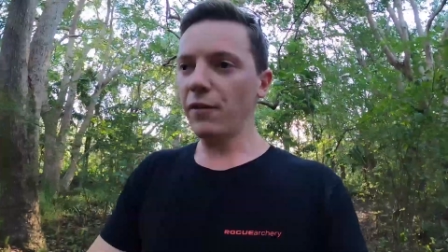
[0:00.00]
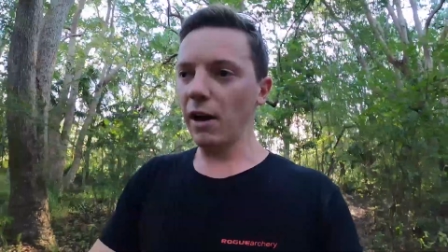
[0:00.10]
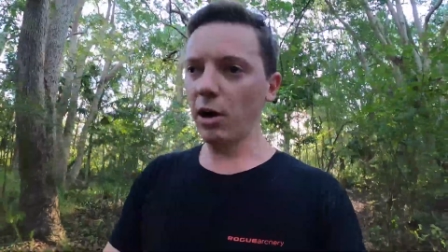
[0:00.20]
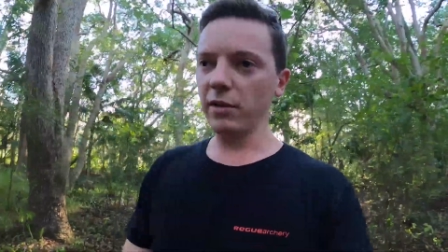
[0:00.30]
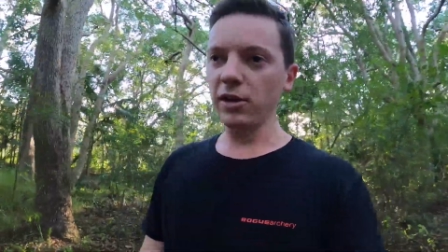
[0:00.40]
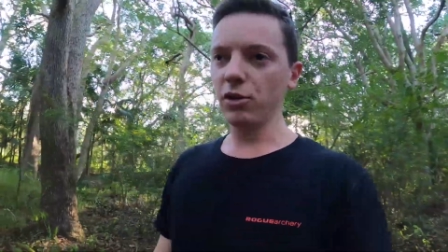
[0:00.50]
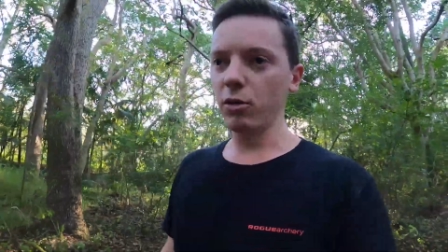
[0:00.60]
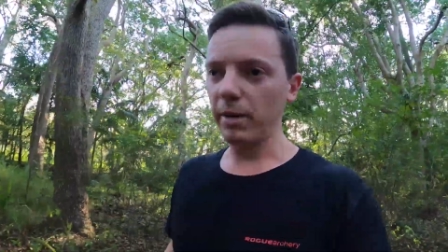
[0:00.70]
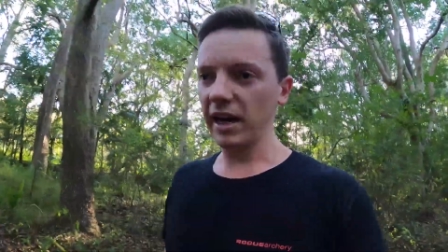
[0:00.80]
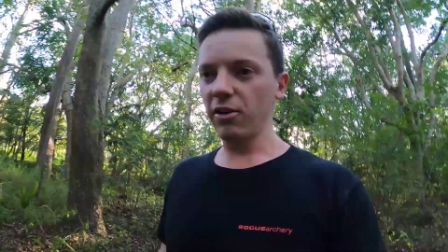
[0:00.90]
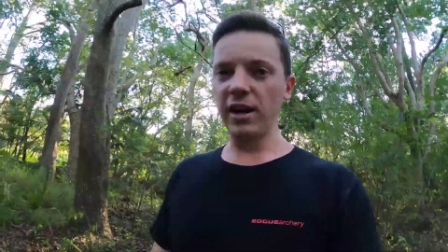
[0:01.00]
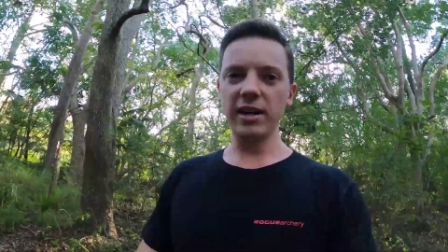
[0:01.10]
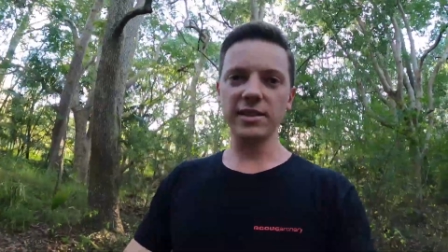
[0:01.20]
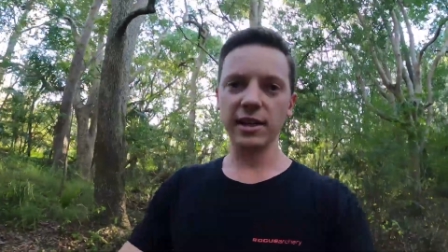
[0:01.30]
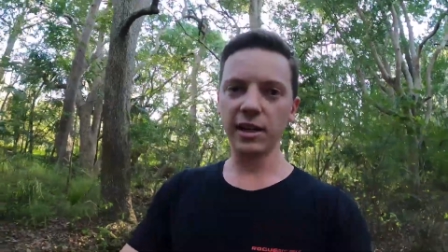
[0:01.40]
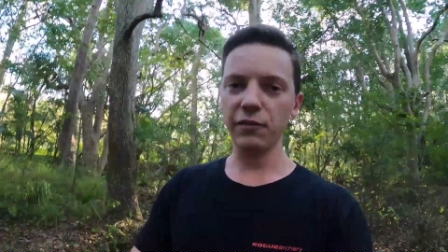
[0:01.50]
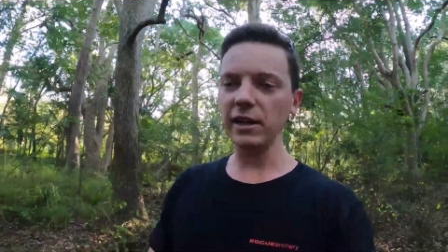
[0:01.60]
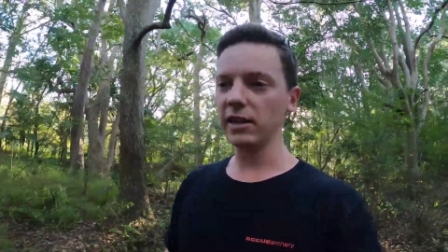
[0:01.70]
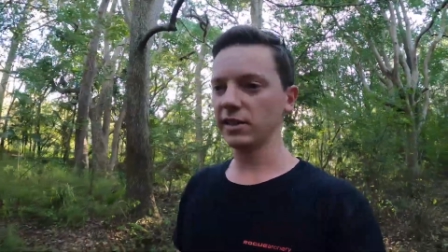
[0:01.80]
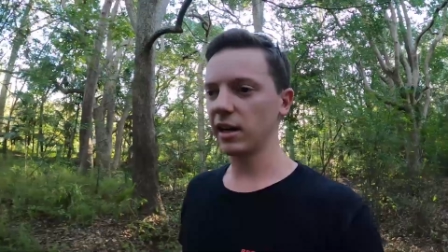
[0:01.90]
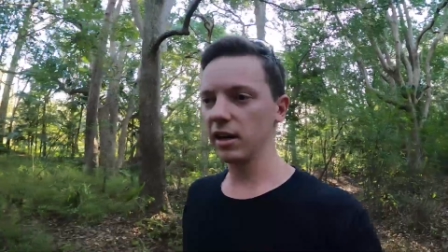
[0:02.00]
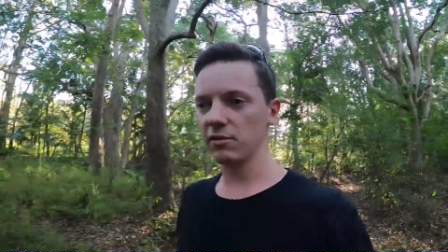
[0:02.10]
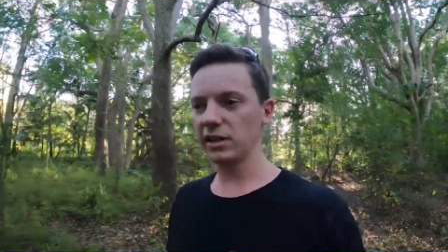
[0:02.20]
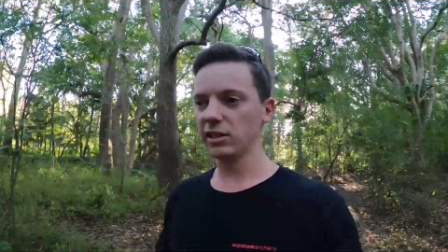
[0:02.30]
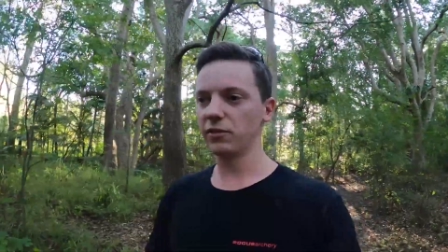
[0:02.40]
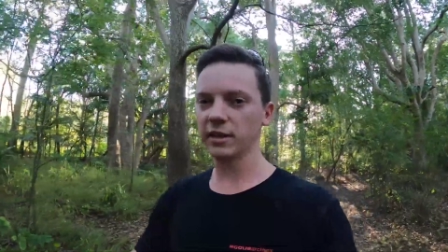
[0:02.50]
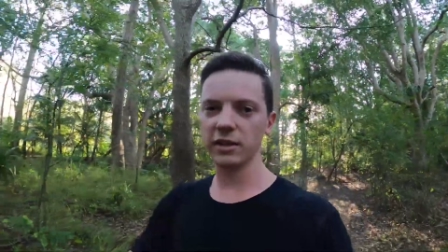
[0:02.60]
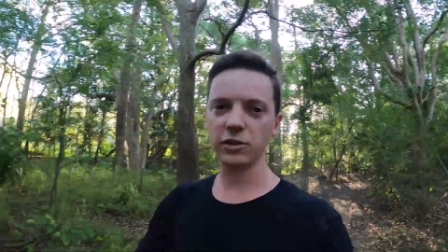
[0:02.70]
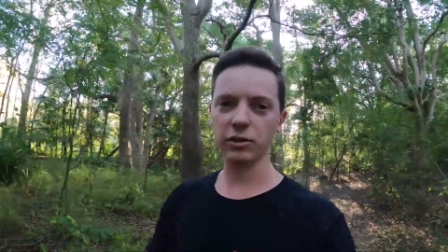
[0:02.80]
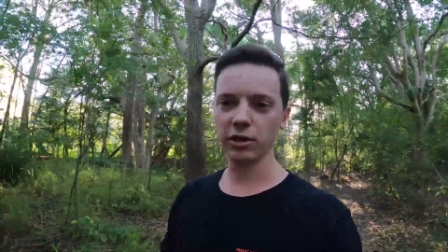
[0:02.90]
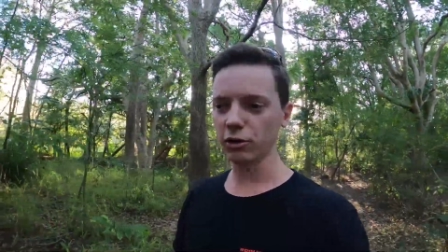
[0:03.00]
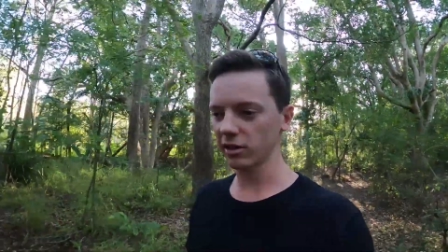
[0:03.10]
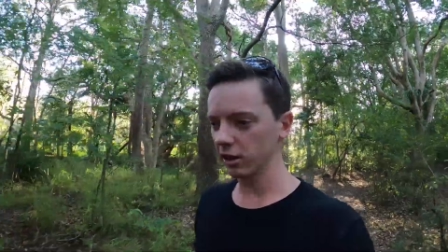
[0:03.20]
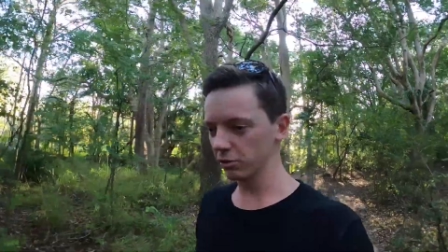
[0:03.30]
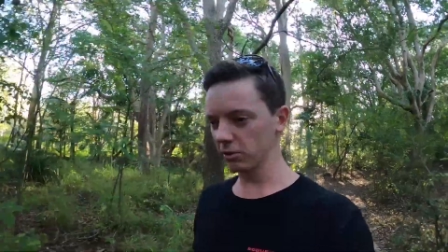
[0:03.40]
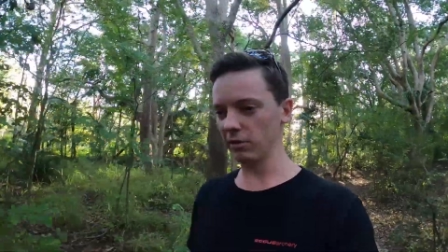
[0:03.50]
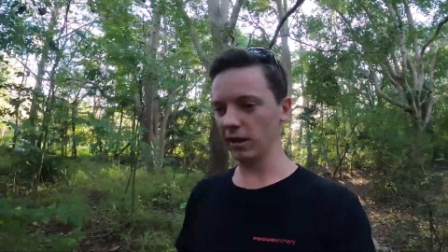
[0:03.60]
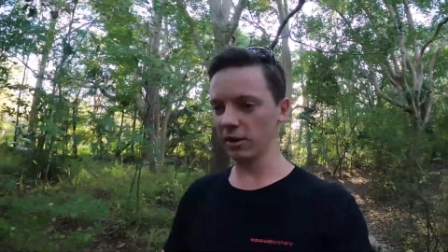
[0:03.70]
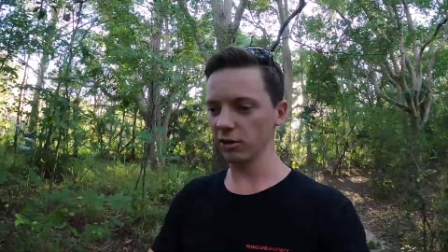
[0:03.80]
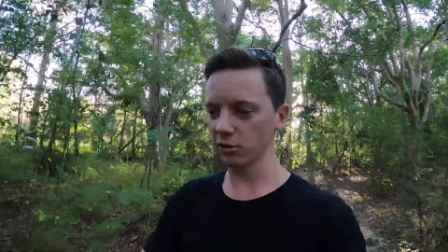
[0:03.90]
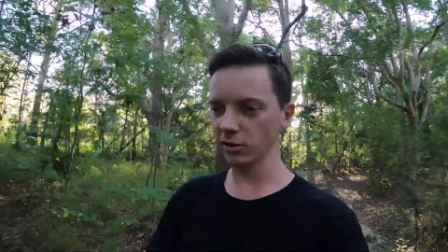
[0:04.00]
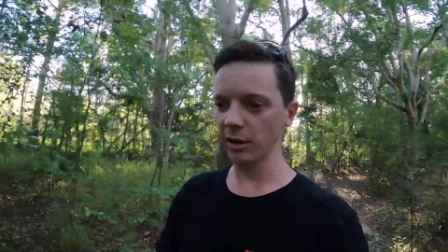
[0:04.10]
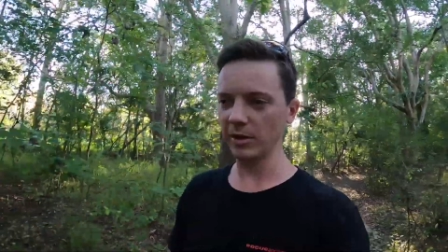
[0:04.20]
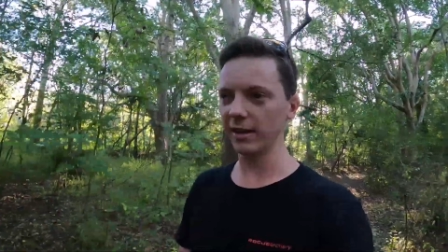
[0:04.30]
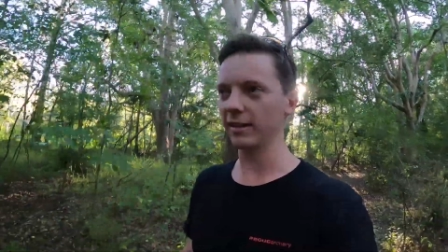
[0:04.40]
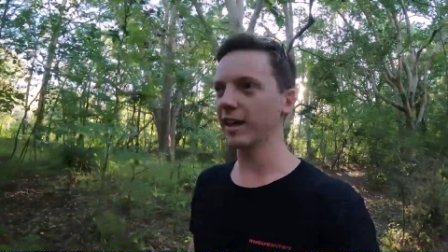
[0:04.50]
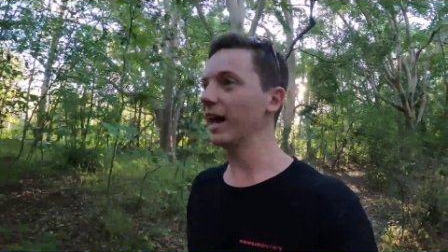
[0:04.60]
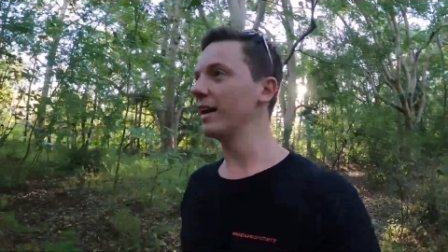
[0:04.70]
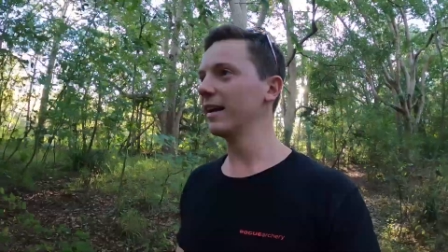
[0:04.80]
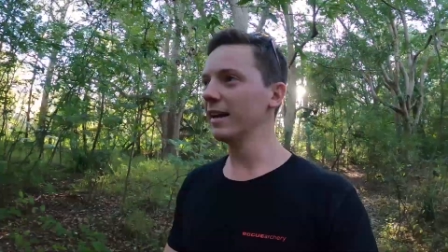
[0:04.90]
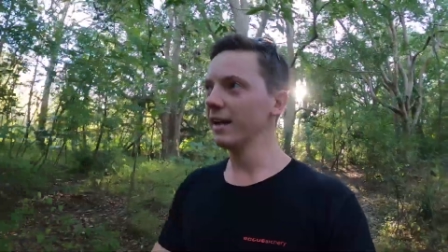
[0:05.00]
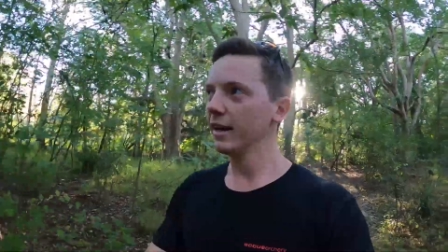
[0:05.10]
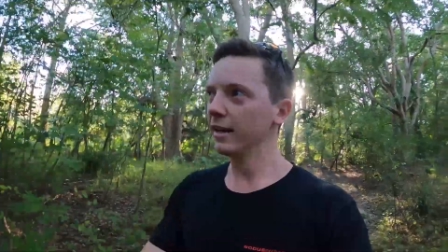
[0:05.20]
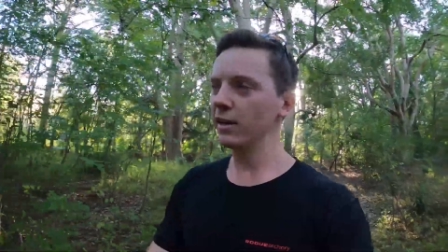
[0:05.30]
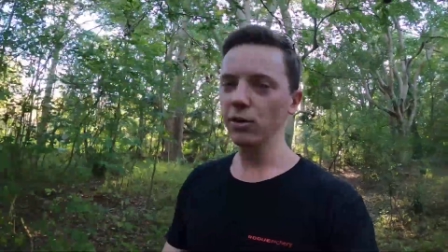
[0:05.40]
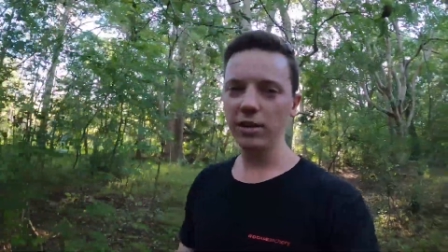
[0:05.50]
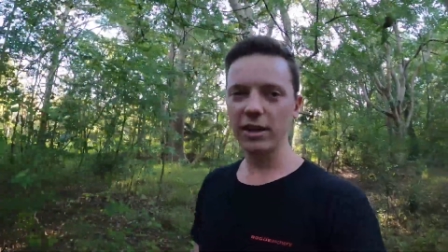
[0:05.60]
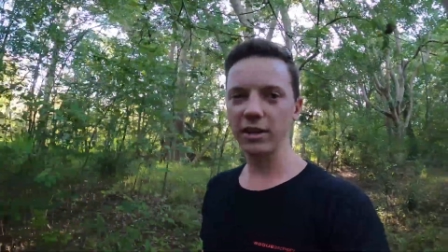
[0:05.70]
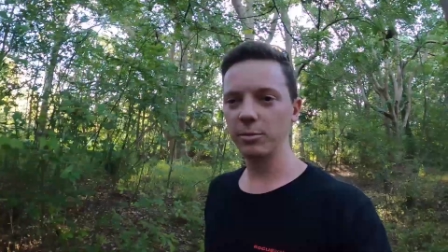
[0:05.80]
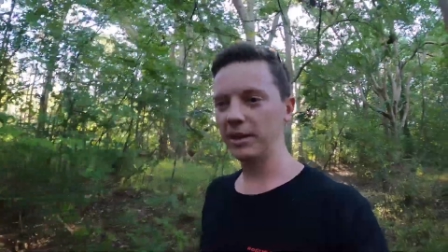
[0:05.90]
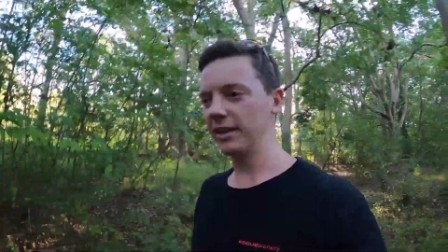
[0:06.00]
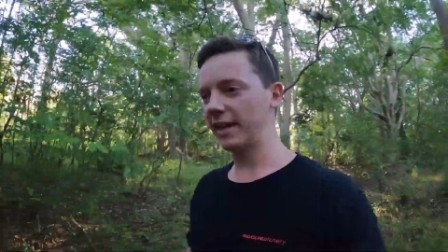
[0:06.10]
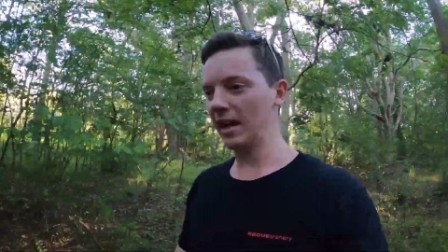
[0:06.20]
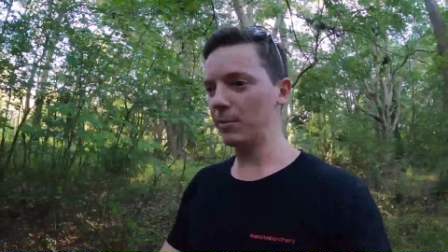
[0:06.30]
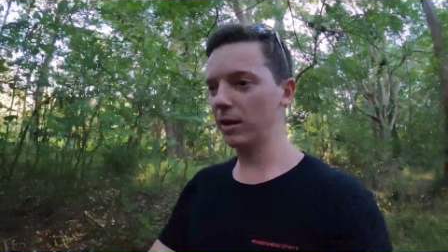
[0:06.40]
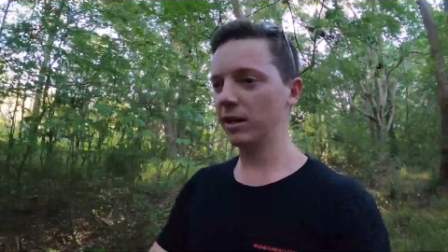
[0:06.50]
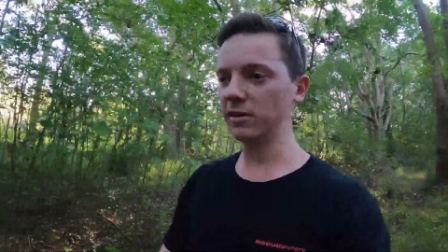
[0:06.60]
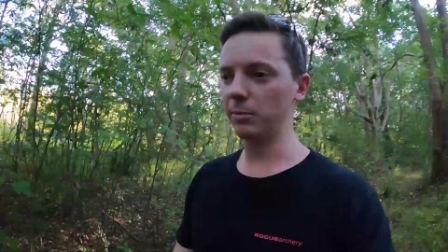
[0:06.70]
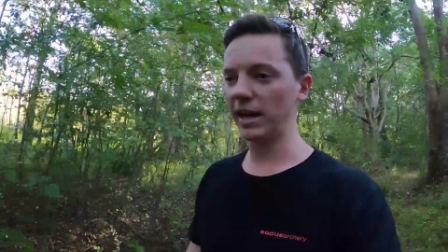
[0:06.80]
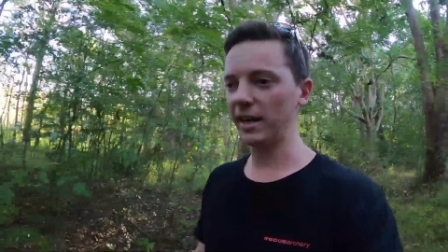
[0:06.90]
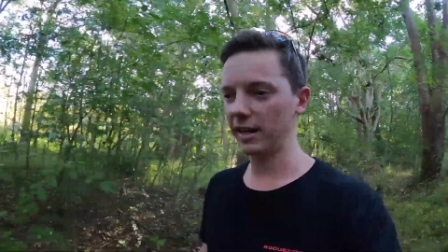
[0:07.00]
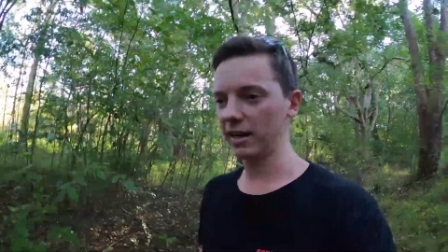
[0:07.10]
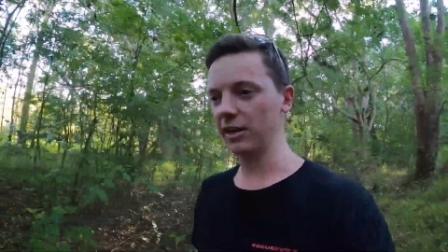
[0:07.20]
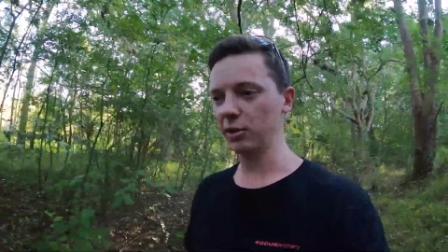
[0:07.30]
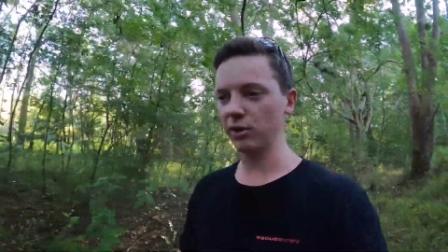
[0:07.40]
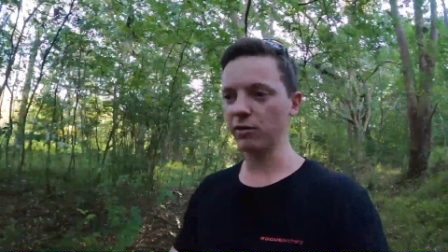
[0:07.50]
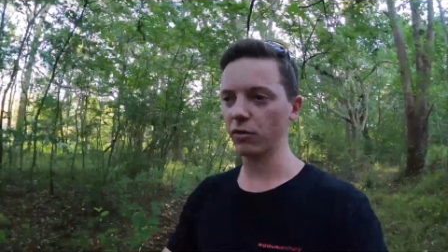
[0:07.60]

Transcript: If, however, your background is in fitness, cardiovascular fitness, you're a cross-country runner or something like that, then you're likely to be in the camp debating and arguing